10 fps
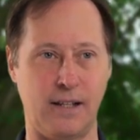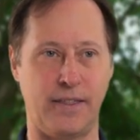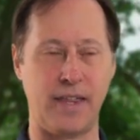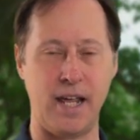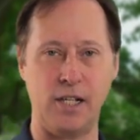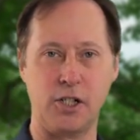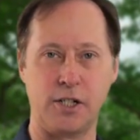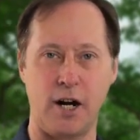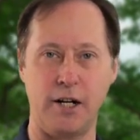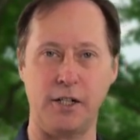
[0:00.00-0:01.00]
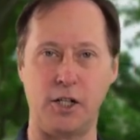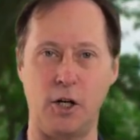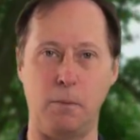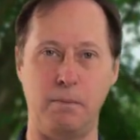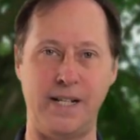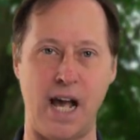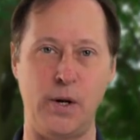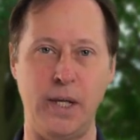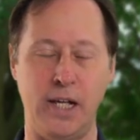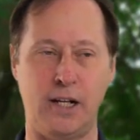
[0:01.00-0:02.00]
things started to go
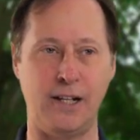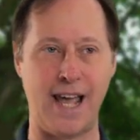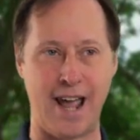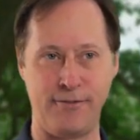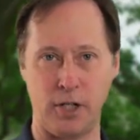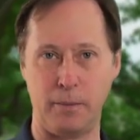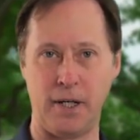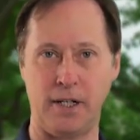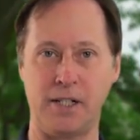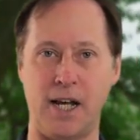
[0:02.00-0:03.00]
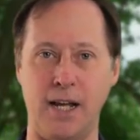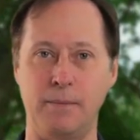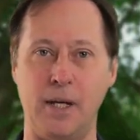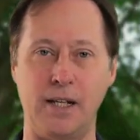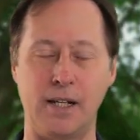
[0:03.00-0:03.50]
downhill after a period of time